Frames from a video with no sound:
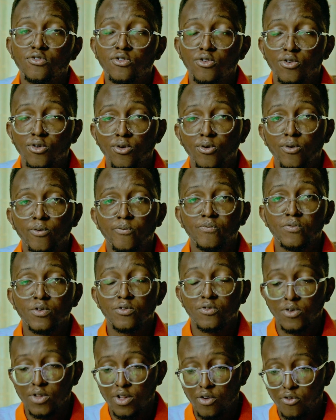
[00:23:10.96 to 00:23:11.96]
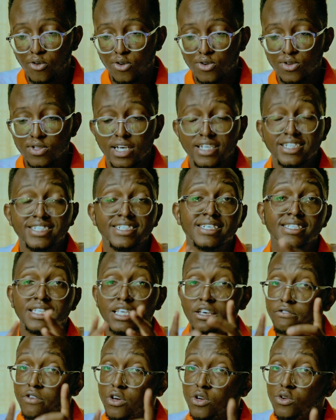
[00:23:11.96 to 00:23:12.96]
you for the photo that she has
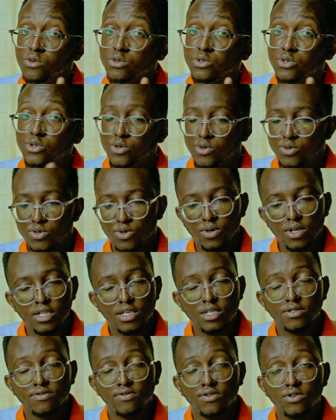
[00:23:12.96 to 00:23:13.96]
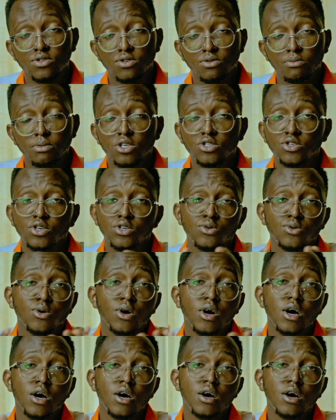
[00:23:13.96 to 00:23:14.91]
given you to use. Only this photo. Make sure you,